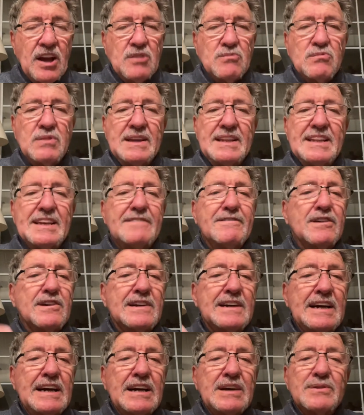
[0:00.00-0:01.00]
we live,
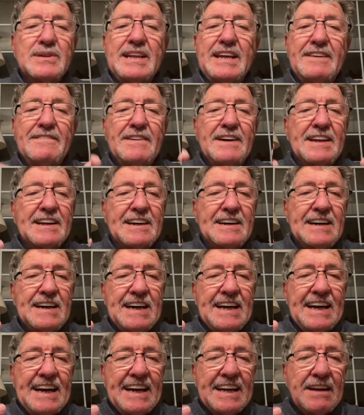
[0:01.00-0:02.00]
or, we live in, a,
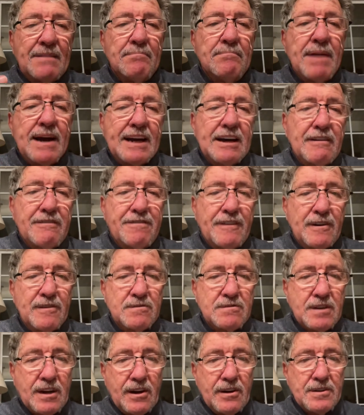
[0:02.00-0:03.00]
in a
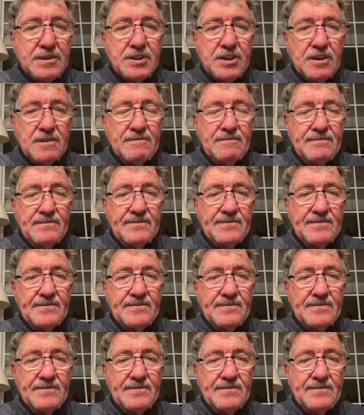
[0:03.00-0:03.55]
megaphone culture.